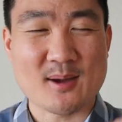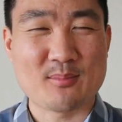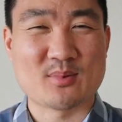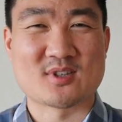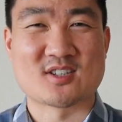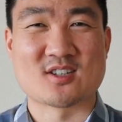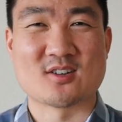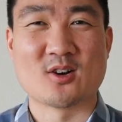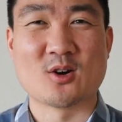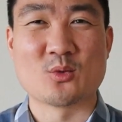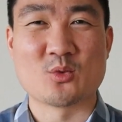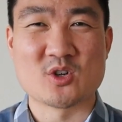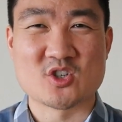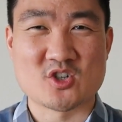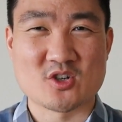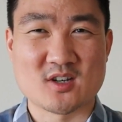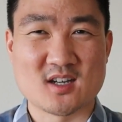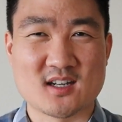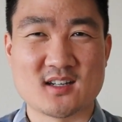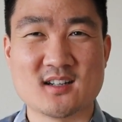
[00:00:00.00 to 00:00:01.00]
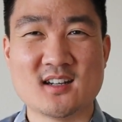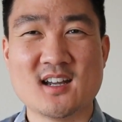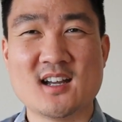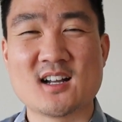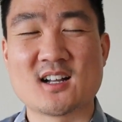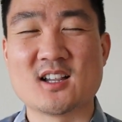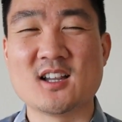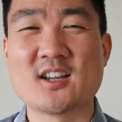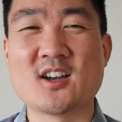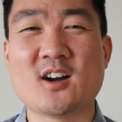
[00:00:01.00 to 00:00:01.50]
episode, which you can
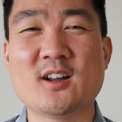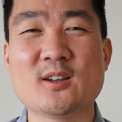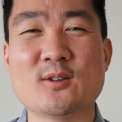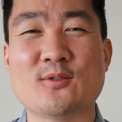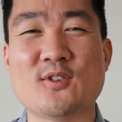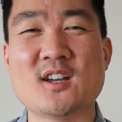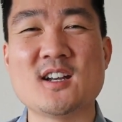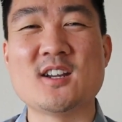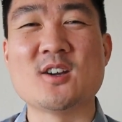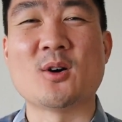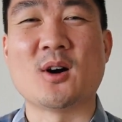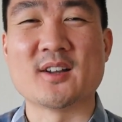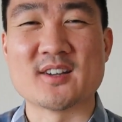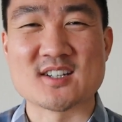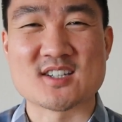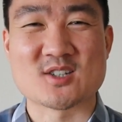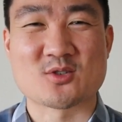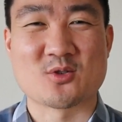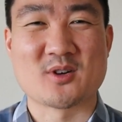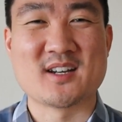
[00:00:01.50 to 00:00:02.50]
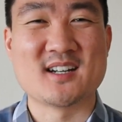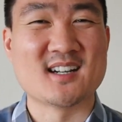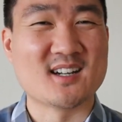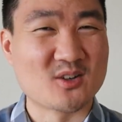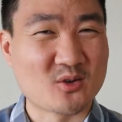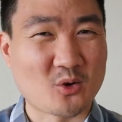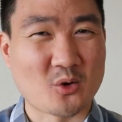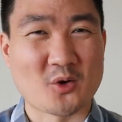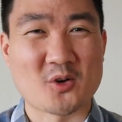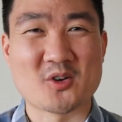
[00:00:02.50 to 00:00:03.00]
click on the video on the screen
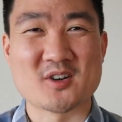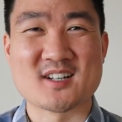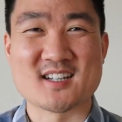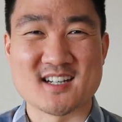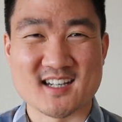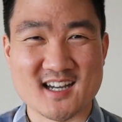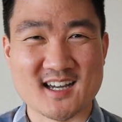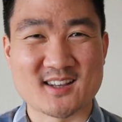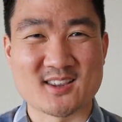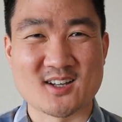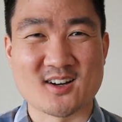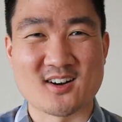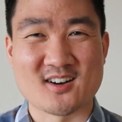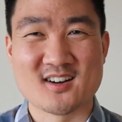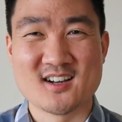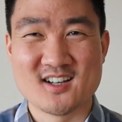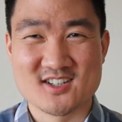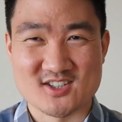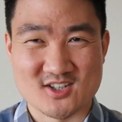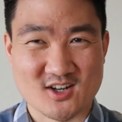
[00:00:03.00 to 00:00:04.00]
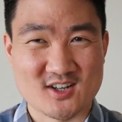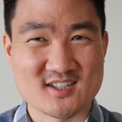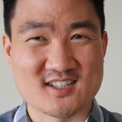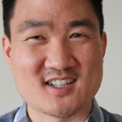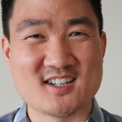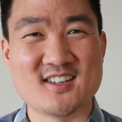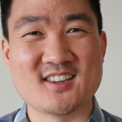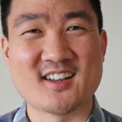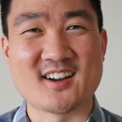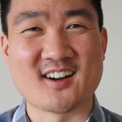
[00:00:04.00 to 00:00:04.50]
in order to get there. So I'll
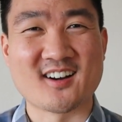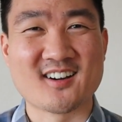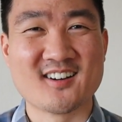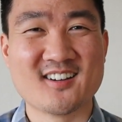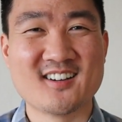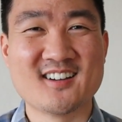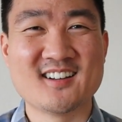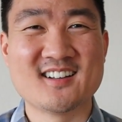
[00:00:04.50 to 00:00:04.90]
see you there.